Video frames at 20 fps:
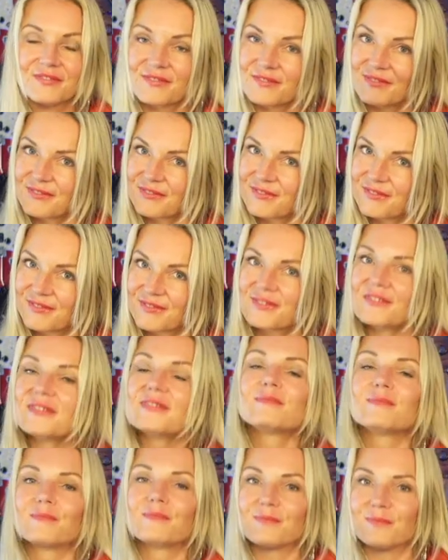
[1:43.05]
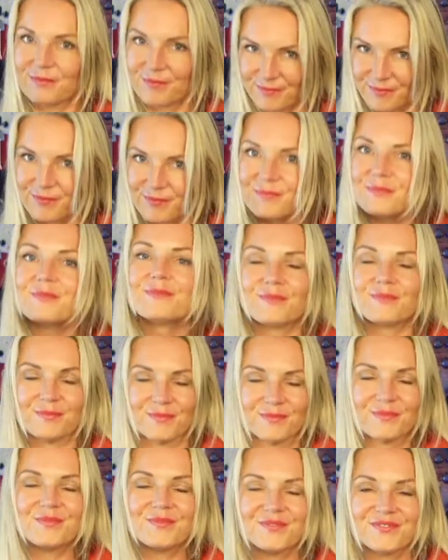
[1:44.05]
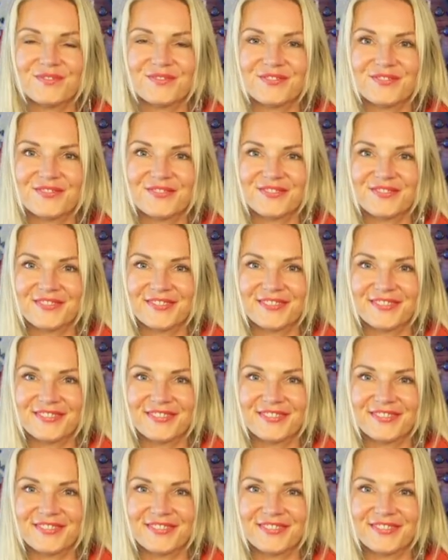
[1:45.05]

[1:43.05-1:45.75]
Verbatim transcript: always before I go on stage.